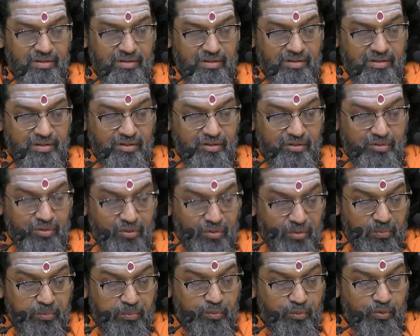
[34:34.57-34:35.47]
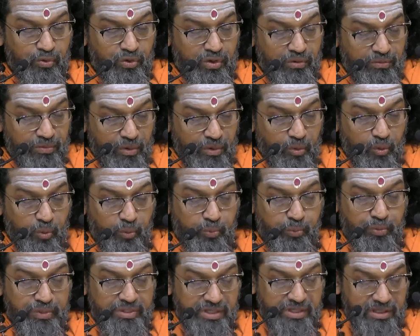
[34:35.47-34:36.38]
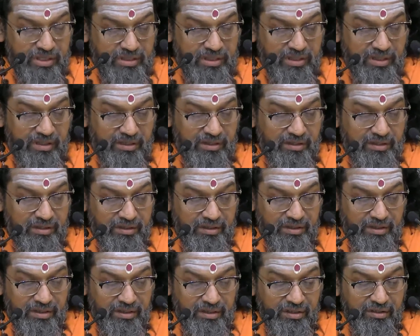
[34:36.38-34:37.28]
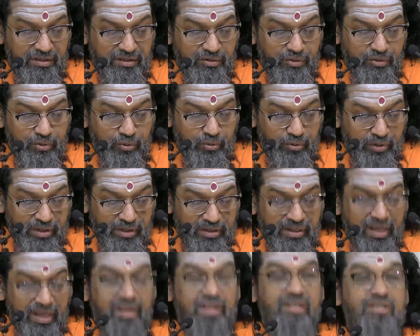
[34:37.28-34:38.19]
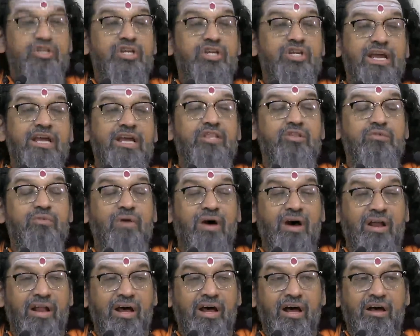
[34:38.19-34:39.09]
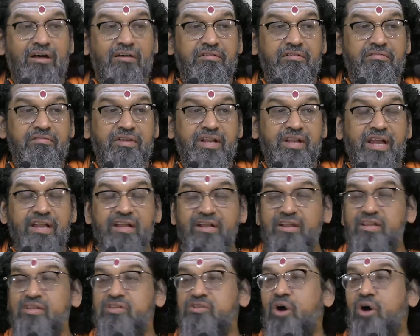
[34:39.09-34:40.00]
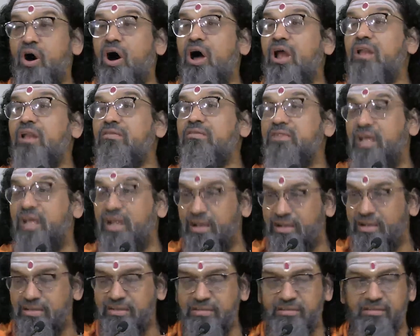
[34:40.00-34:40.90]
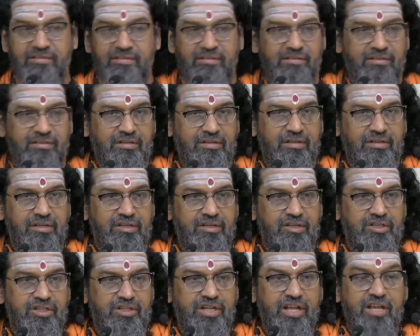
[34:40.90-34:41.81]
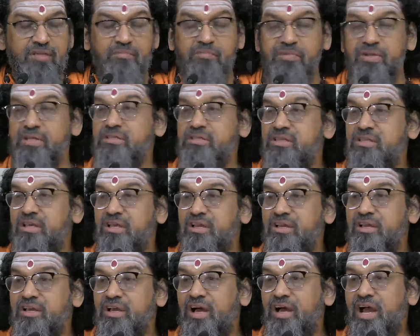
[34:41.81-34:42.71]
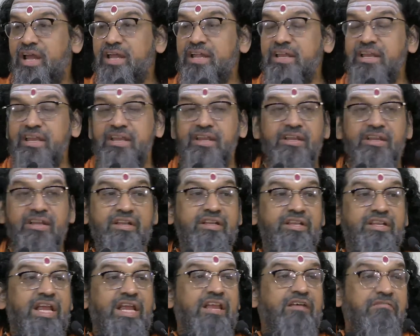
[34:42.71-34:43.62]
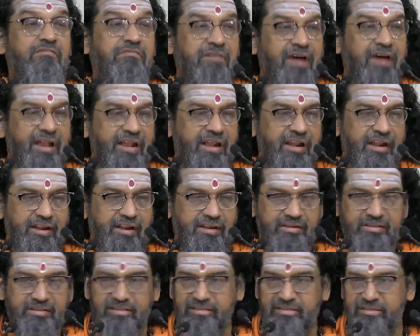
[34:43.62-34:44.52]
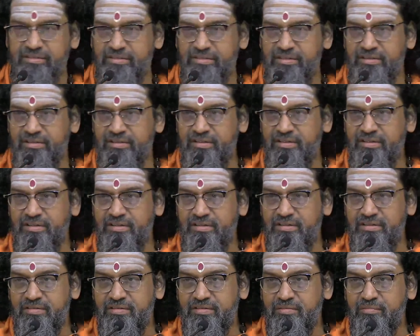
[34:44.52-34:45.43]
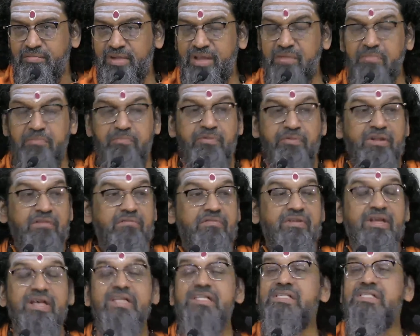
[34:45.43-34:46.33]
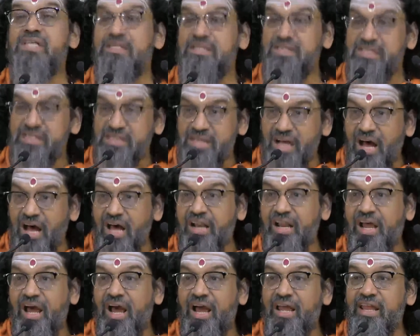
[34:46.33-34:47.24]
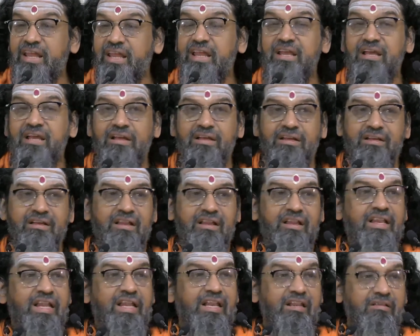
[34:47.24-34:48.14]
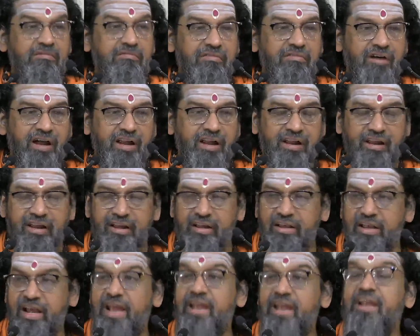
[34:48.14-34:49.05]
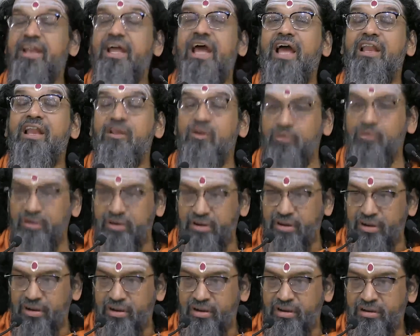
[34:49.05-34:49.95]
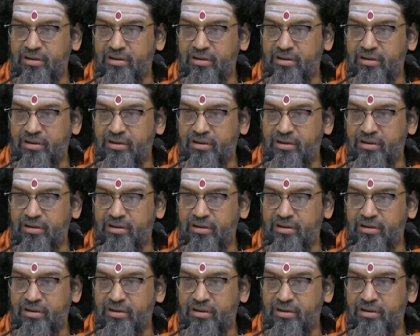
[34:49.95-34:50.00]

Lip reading: So, purva upachit durita kshaya dvara. When I dissolve that, kshaya means I nullify it. My previous sanskar, I nullify it. I dilute it.